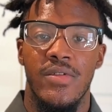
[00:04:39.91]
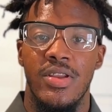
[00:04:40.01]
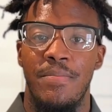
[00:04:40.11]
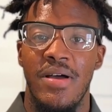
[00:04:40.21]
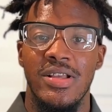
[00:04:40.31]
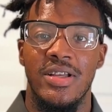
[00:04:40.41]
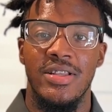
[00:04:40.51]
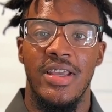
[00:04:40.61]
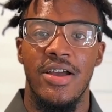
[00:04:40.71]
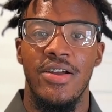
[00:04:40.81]
the
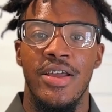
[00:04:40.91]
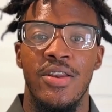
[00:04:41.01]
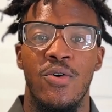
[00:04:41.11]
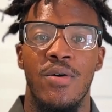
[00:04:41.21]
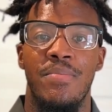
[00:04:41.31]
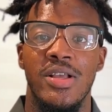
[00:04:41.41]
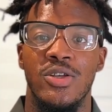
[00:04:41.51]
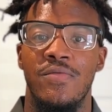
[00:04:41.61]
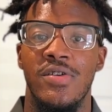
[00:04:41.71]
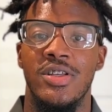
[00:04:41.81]
Pescatarian or
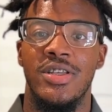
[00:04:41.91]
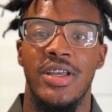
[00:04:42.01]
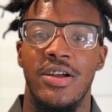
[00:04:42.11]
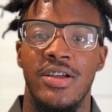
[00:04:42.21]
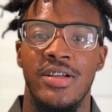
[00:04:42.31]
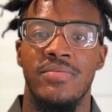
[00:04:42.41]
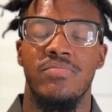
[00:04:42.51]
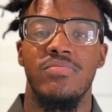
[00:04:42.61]
Pesco-Vegetarian,